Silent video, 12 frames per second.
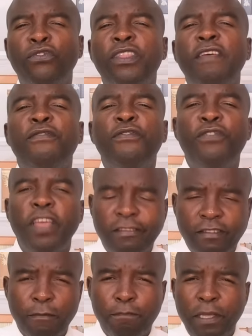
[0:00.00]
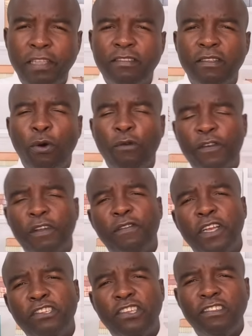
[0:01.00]
the first beast of
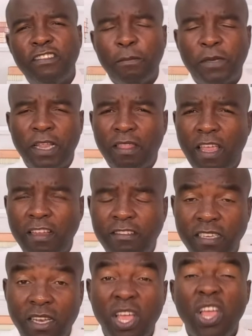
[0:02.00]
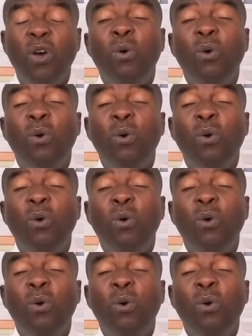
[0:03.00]
Revelation chapter 13.